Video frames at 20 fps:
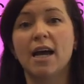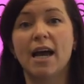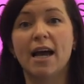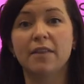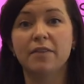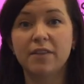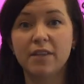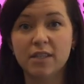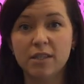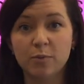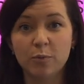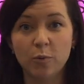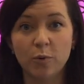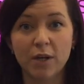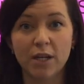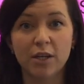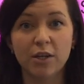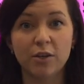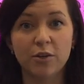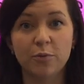At this
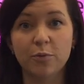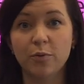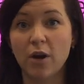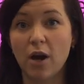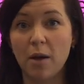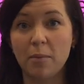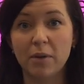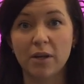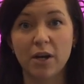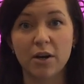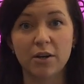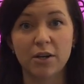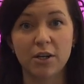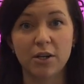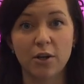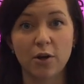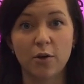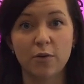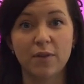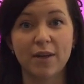point, you probably already
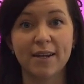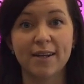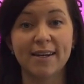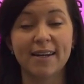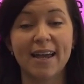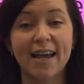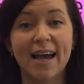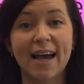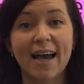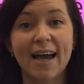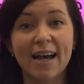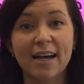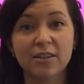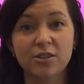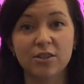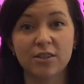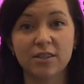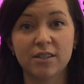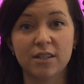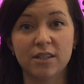know that an
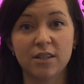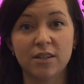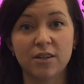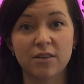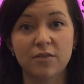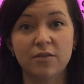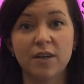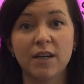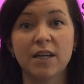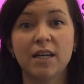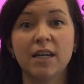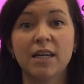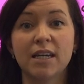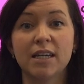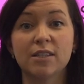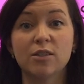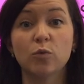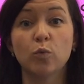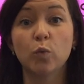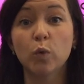adjective
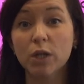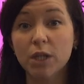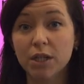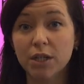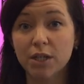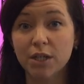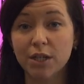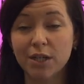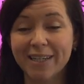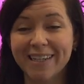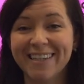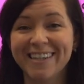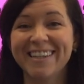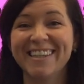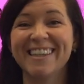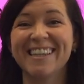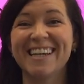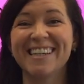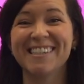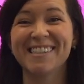is a word
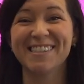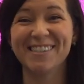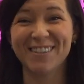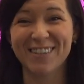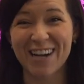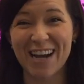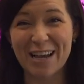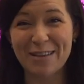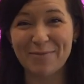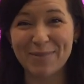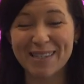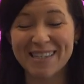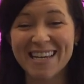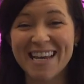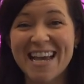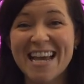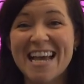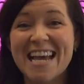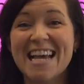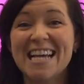that describes.
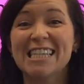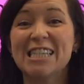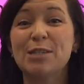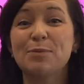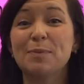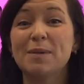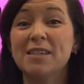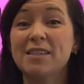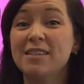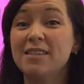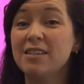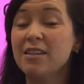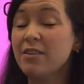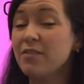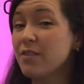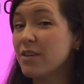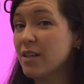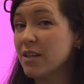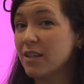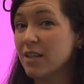
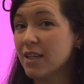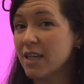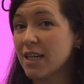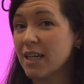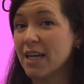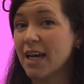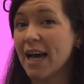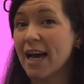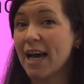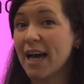Specifically,